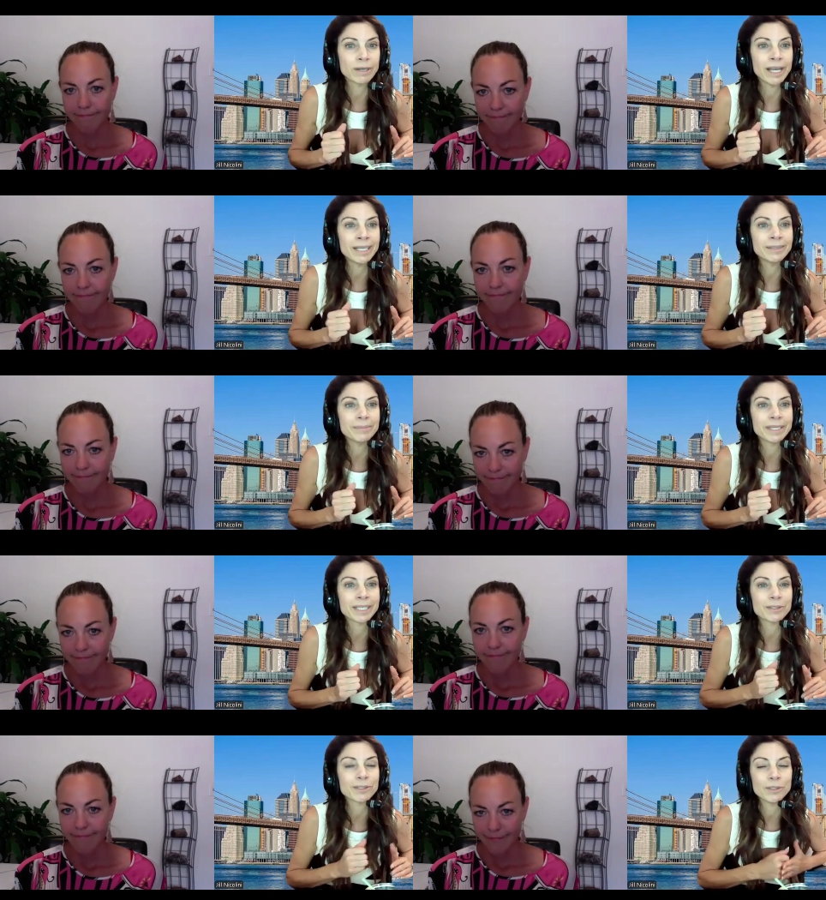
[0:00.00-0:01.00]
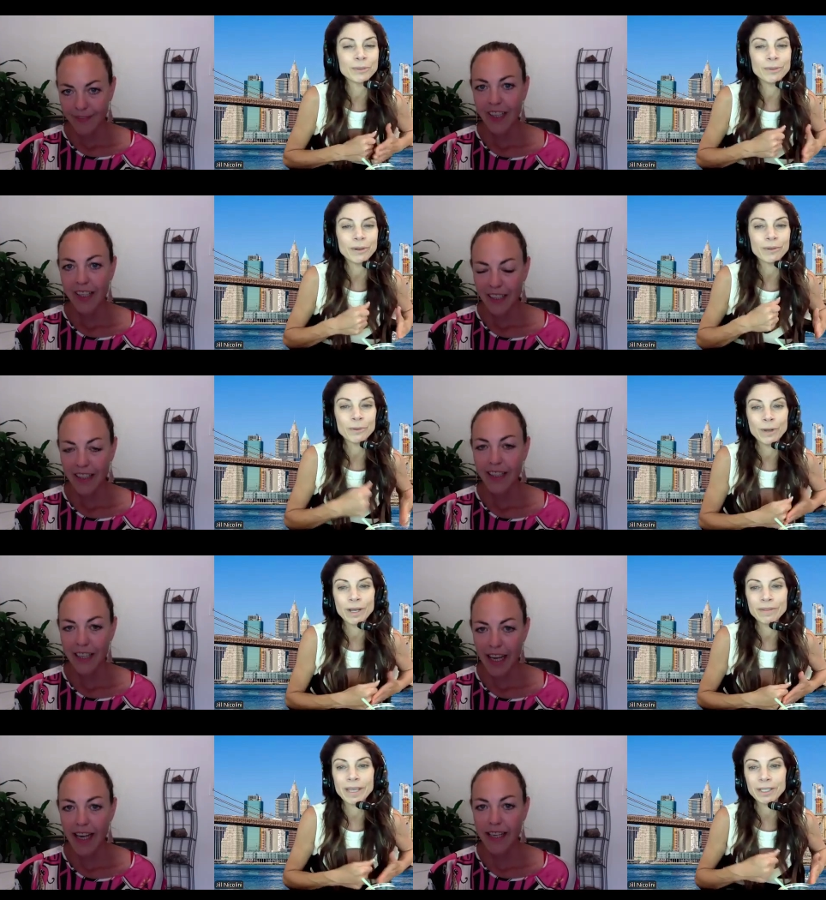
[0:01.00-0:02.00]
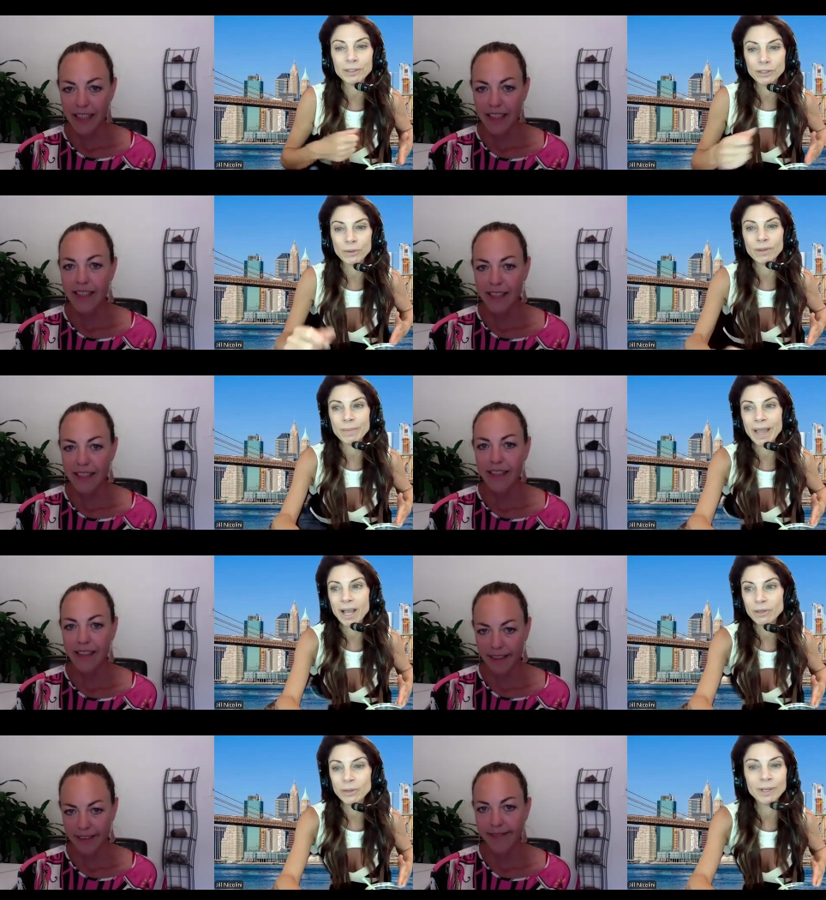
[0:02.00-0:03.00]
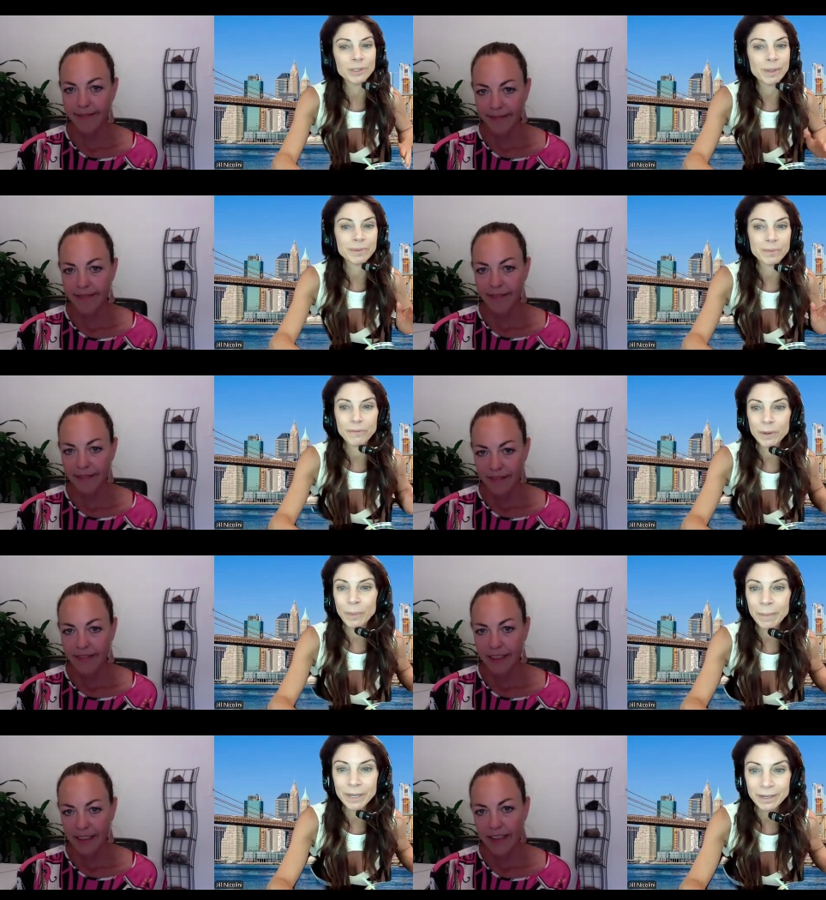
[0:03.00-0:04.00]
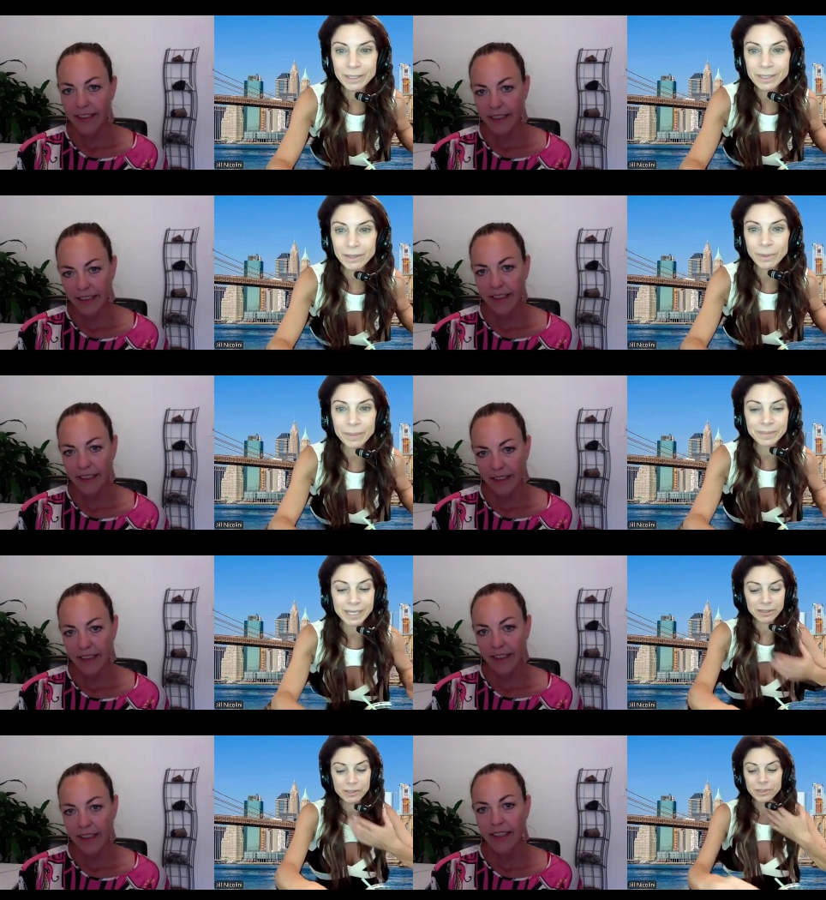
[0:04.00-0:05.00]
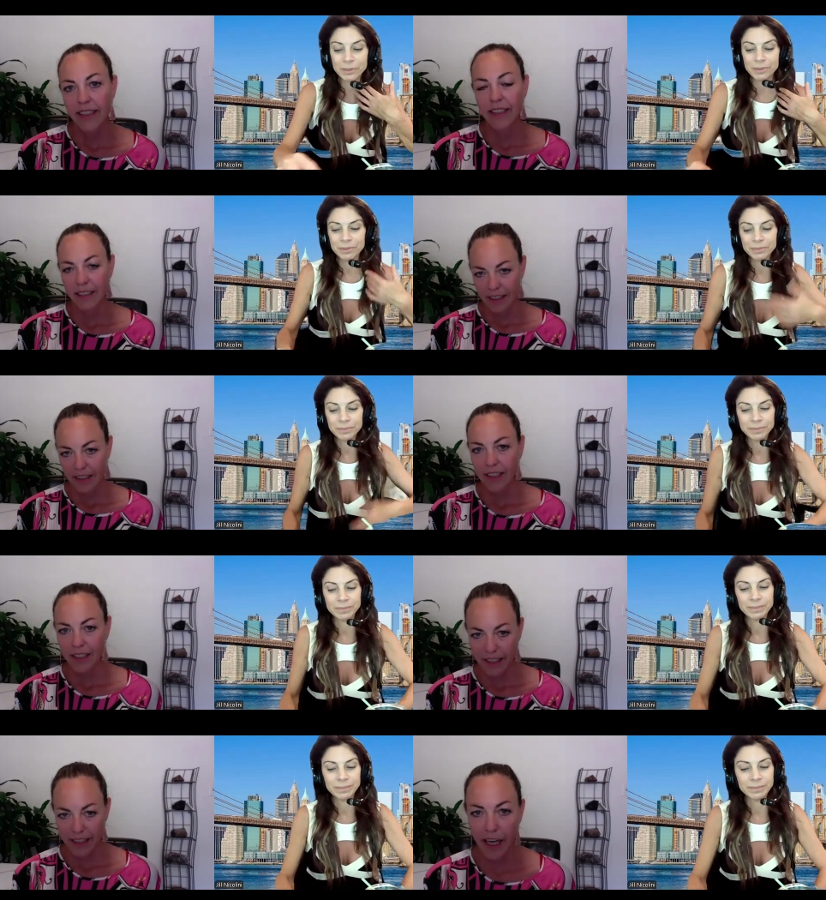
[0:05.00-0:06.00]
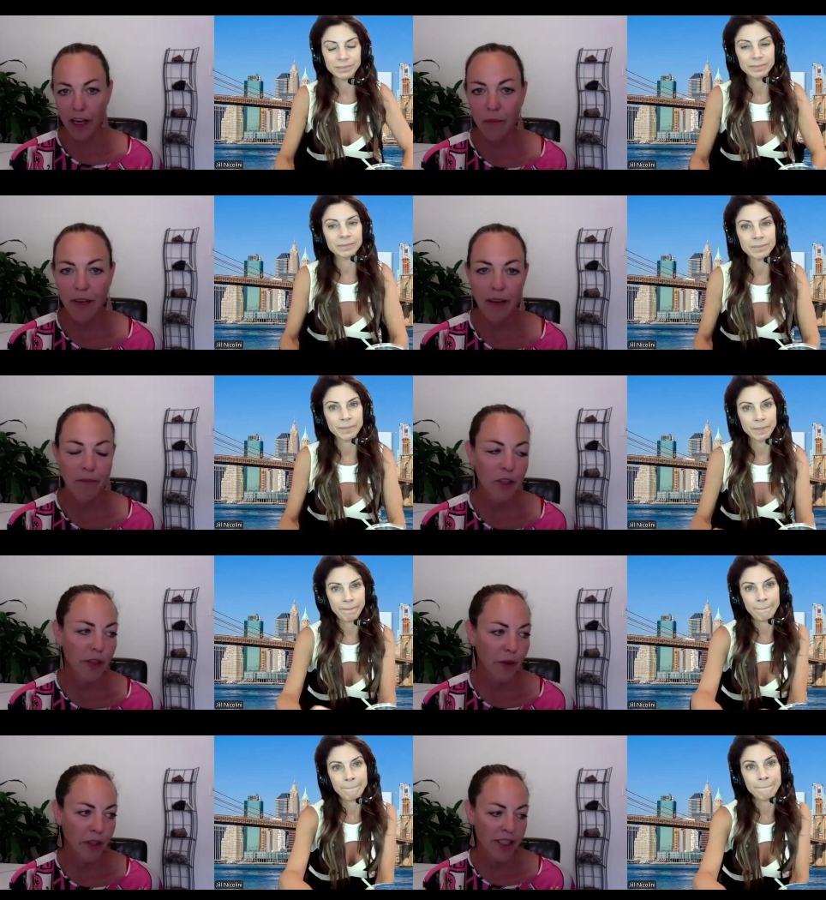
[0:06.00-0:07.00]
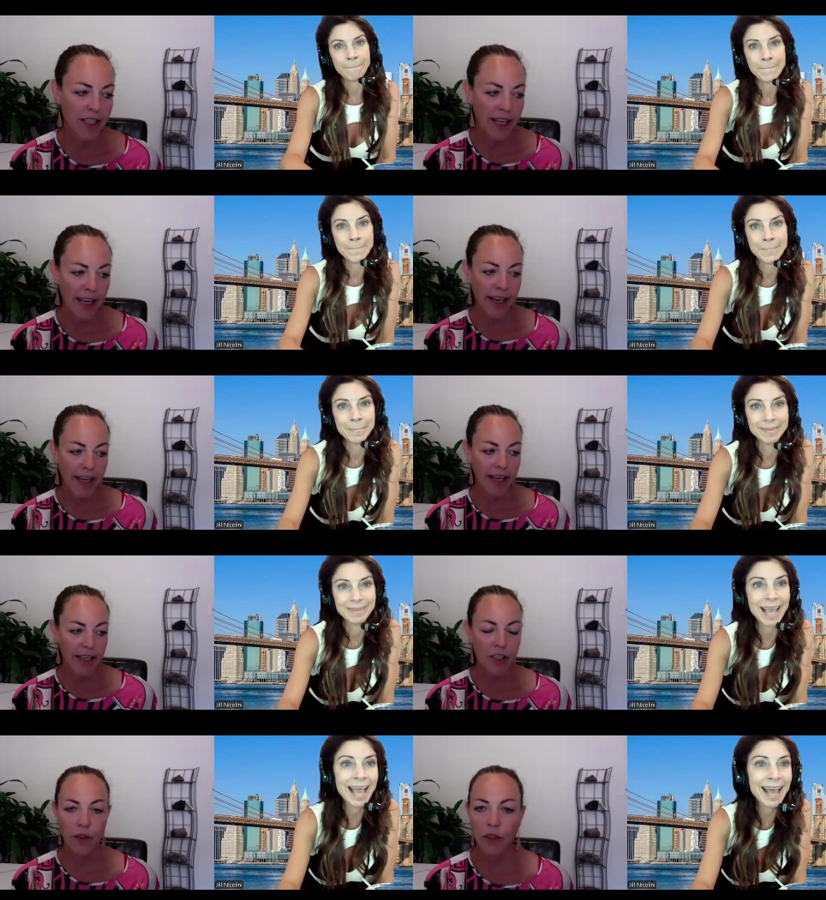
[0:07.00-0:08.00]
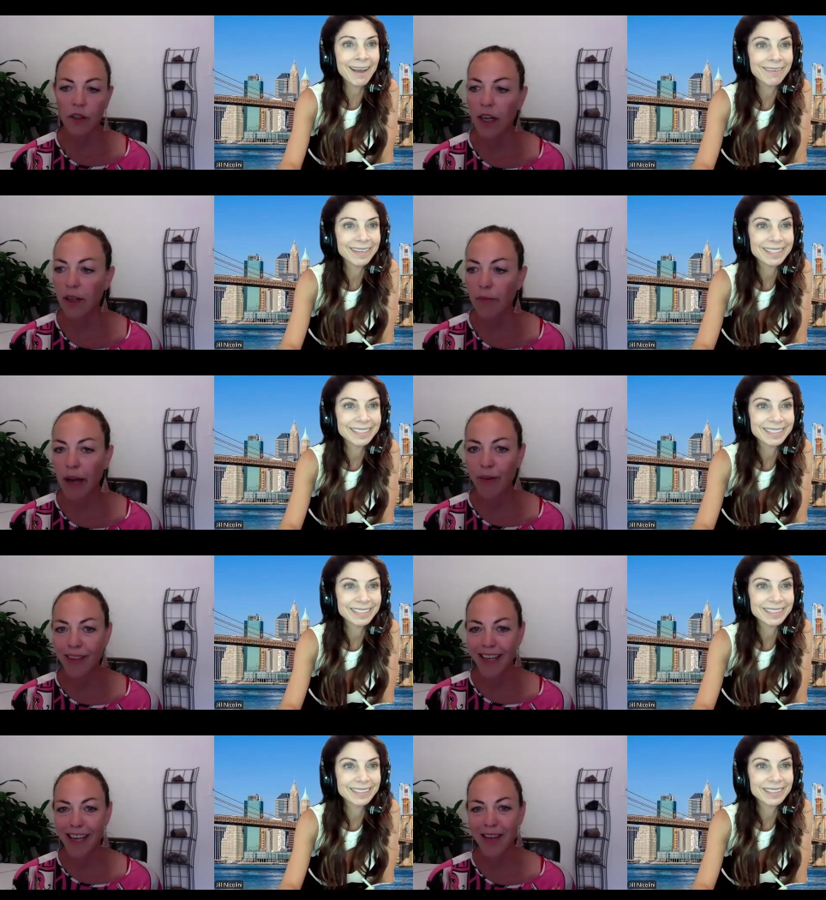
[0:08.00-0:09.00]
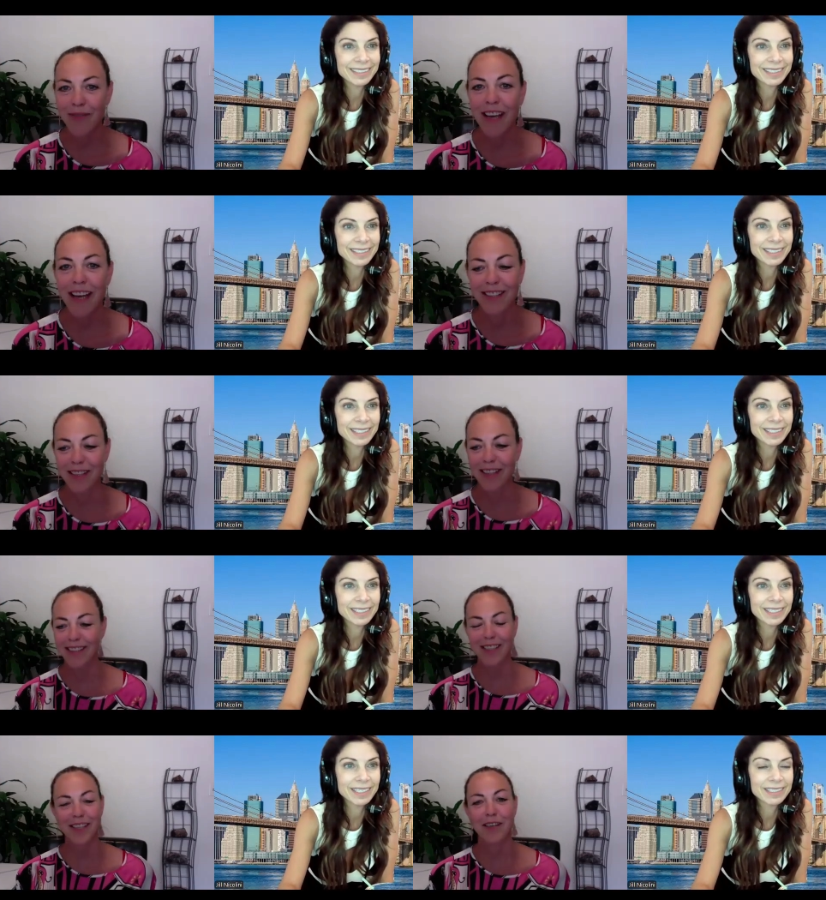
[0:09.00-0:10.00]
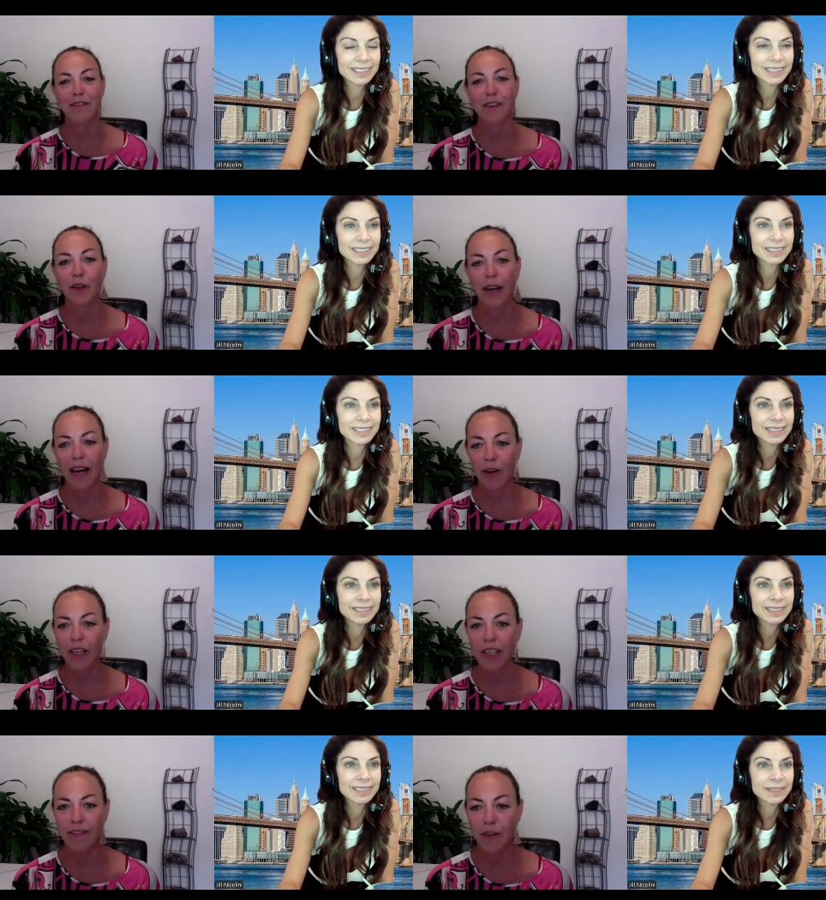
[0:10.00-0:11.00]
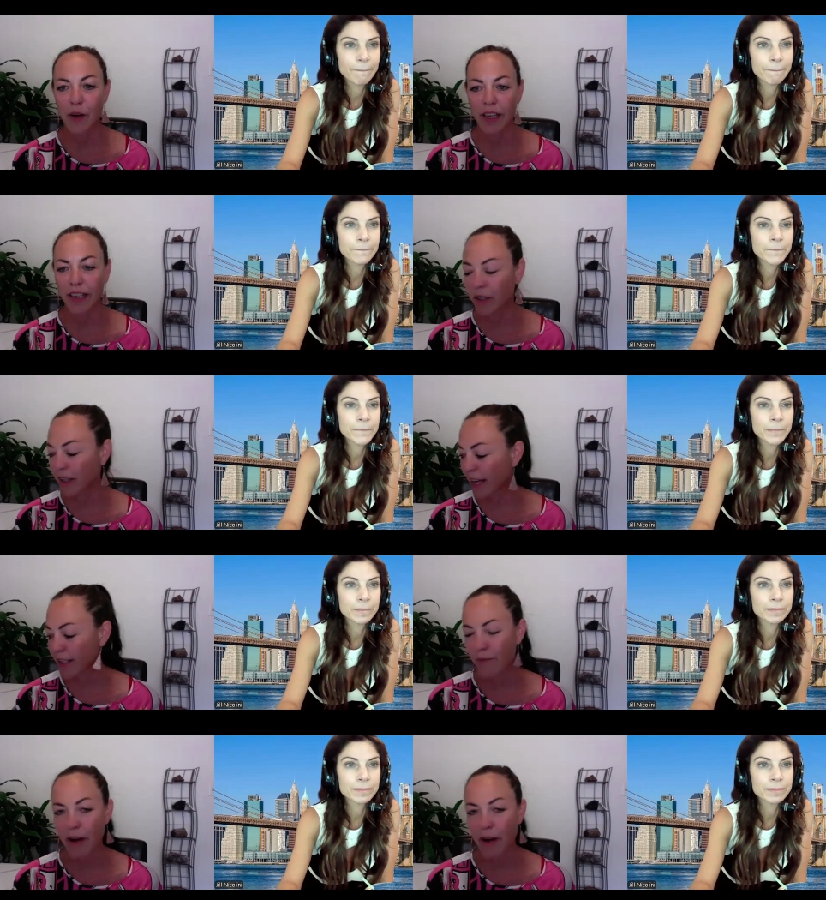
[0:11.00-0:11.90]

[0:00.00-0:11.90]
Speaker 1: right? Because you are the one that could show them how. You also have some free webinars on the website too.
Speaker 2: Yep, I'm doing one today at two oh. o'clock time. Yeah, so just in a few hours, if you want to go head to